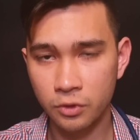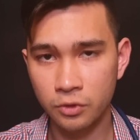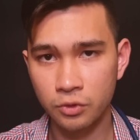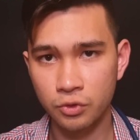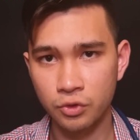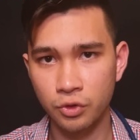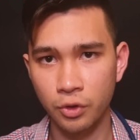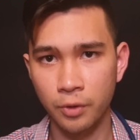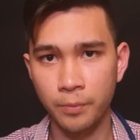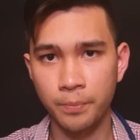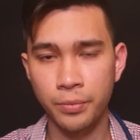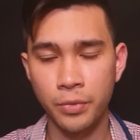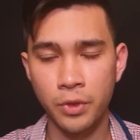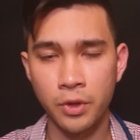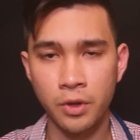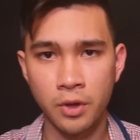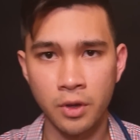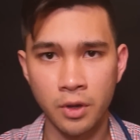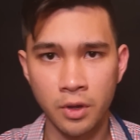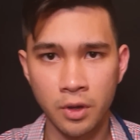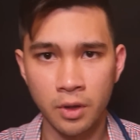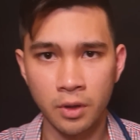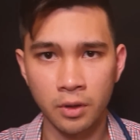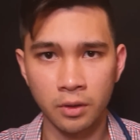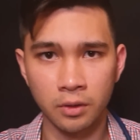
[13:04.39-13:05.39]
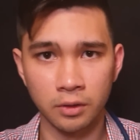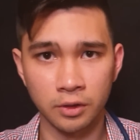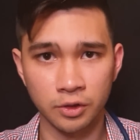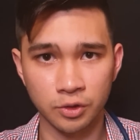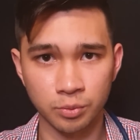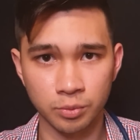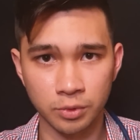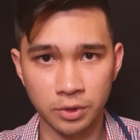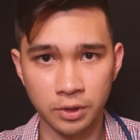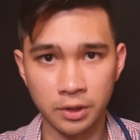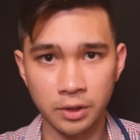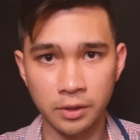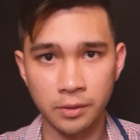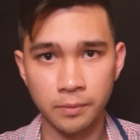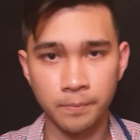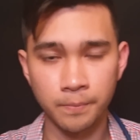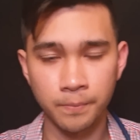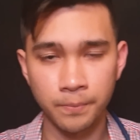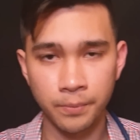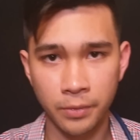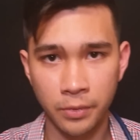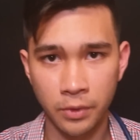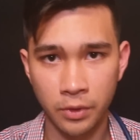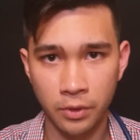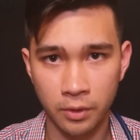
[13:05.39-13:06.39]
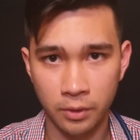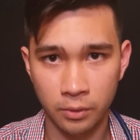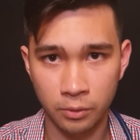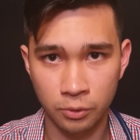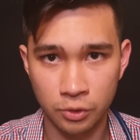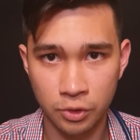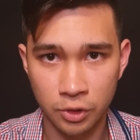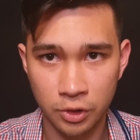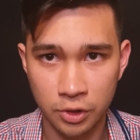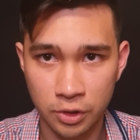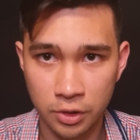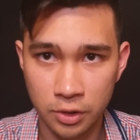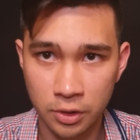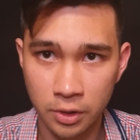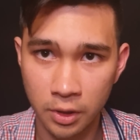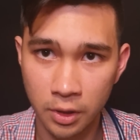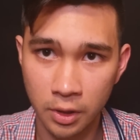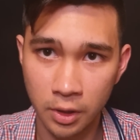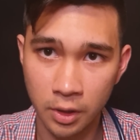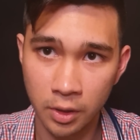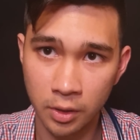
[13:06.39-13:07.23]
So let's begin. I'll just